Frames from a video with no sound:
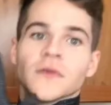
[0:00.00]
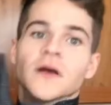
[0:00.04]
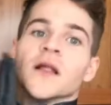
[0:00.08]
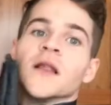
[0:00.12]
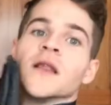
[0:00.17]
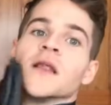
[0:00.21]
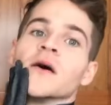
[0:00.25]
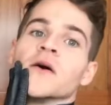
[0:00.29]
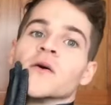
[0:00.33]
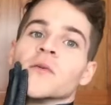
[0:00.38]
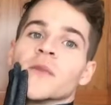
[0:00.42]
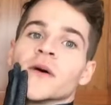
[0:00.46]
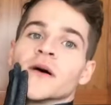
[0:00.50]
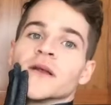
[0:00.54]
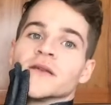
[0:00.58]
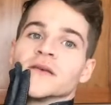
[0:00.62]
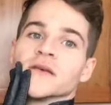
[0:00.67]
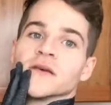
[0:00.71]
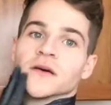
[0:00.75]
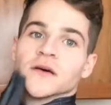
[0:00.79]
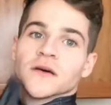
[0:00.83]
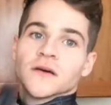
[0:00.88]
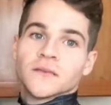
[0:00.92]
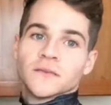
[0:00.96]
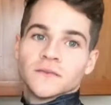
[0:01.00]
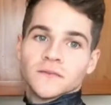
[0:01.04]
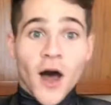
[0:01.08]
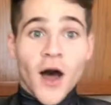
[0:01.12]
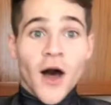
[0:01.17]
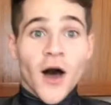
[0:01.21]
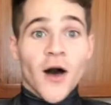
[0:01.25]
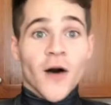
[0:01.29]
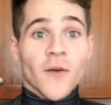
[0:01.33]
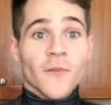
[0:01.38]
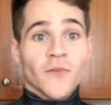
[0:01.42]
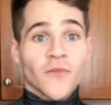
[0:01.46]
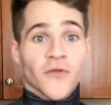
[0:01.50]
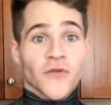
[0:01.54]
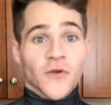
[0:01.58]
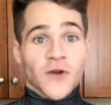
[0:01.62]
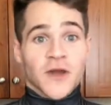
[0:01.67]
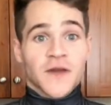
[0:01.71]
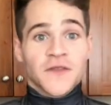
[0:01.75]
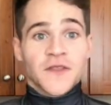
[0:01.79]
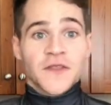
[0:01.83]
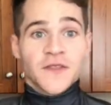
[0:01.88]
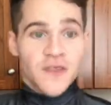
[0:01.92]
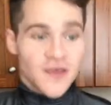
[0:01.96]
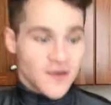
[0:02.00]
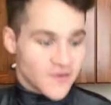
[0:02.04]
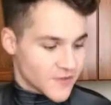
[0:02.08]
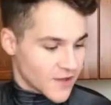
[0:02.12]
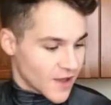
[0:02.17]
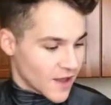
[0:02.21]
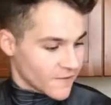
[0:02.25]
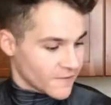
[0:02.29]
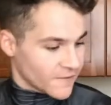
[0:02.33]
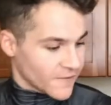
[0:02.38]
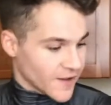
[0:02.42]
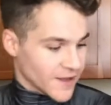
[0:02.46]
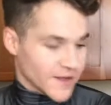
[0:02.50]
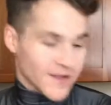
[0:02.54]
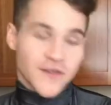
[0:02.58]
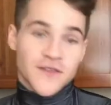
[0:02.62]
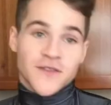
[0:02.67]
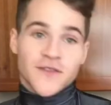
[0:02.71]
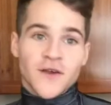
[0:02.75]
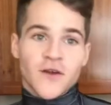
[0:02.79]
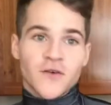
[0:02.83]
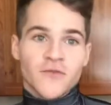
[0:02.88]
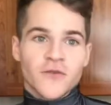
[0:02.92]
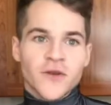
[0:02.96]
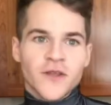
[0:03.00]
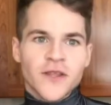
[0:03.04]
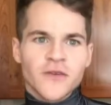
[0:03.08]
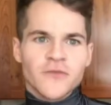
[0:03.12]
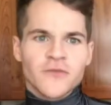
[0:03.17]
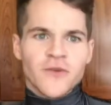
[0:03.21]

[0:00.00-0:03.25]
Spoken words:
Hello, my dear. So I cut the sleeves off, and it's a really